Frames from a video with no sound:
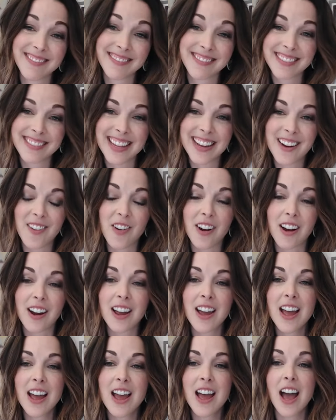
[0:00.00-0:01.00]
It'll work.
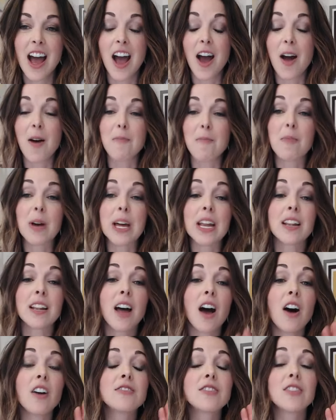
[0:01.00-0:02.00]
But
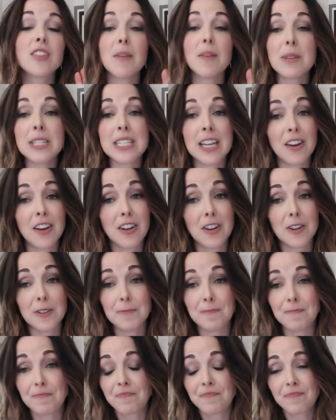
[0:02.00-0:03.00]
also, let me tell
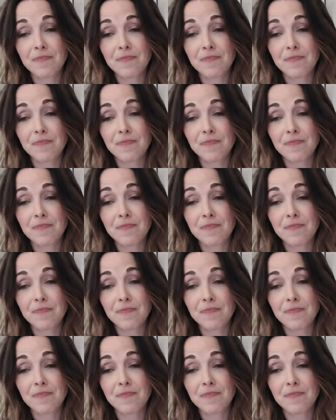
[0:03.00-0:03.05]
you,